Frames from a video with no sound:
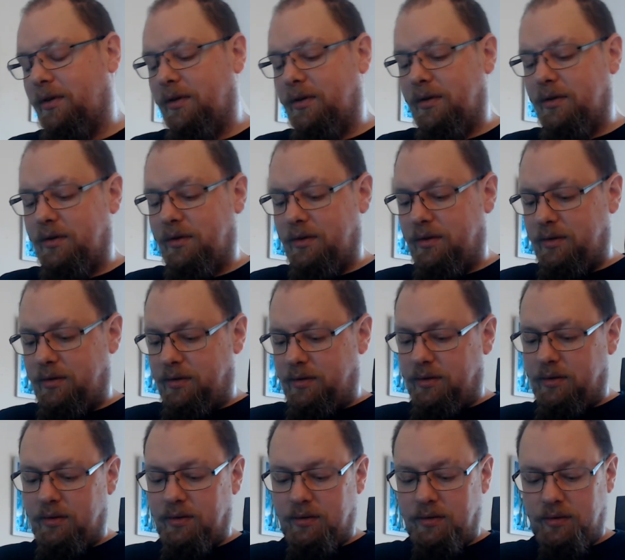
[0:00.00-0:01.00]

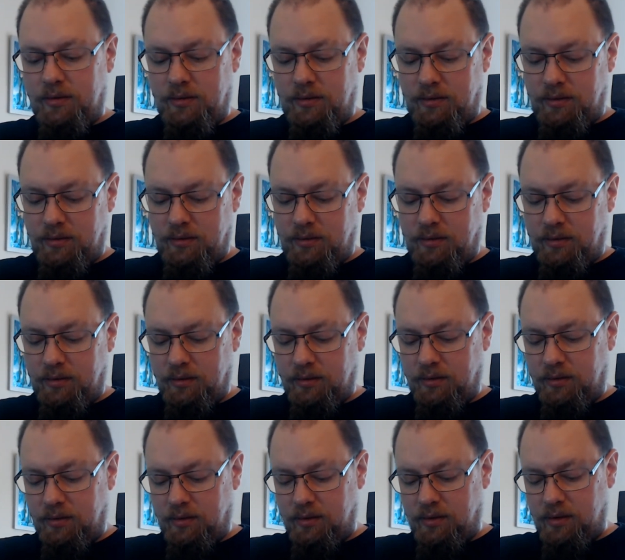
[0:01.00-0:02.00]

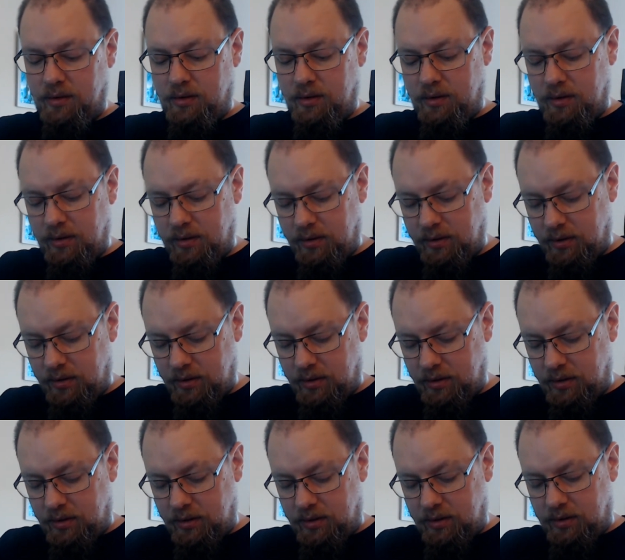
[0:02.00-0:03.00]

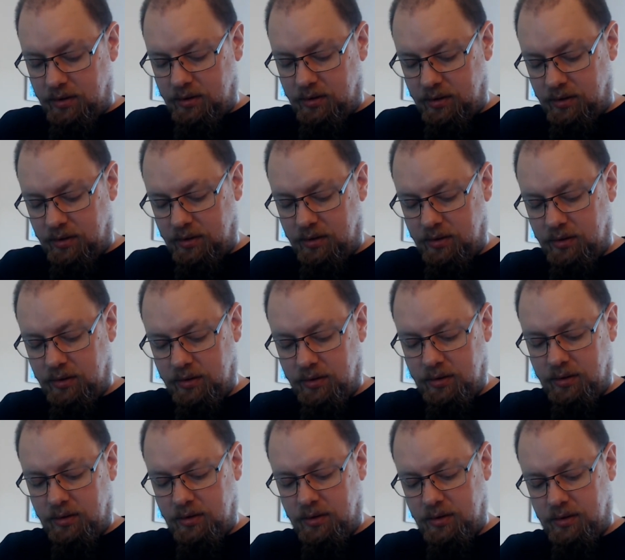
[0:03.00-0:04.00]

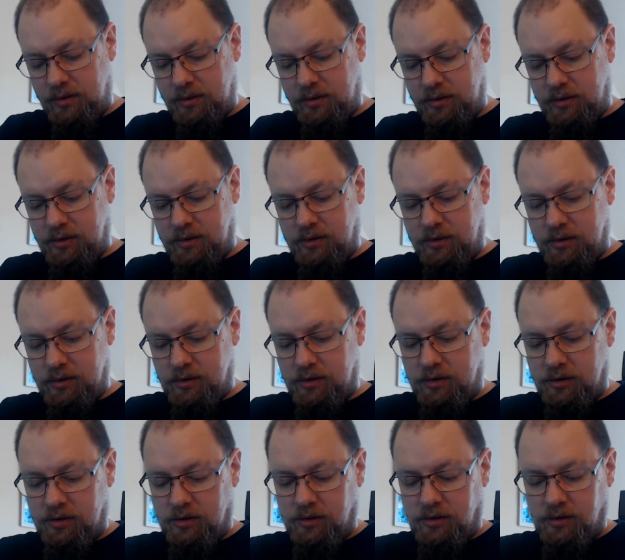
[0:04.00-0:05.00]

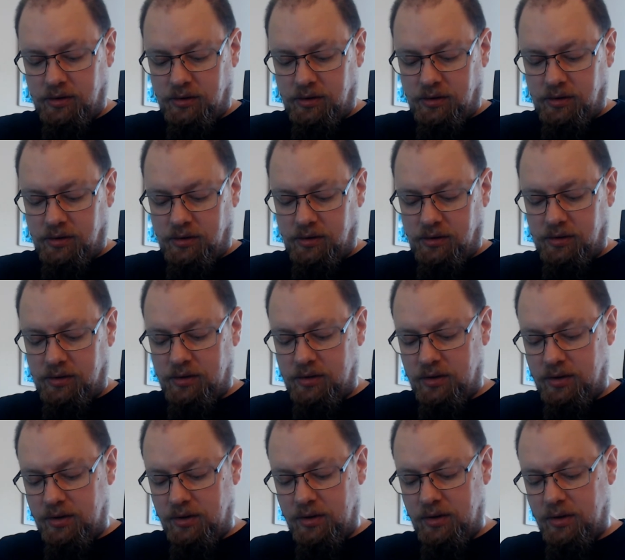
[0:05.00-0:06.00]

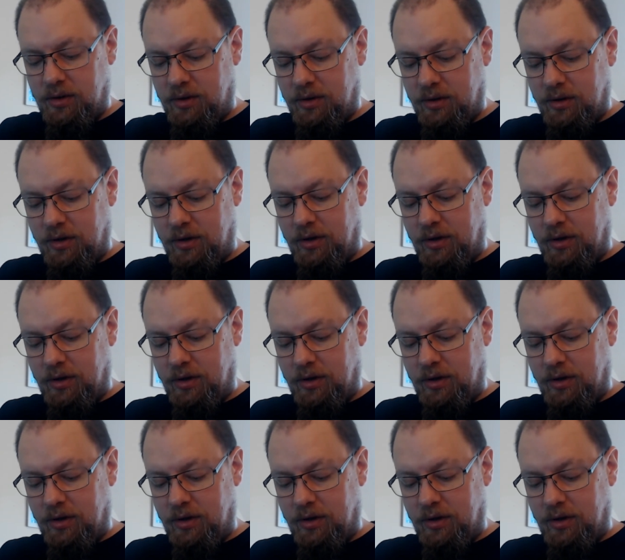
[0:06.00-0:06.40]
(no one is talking)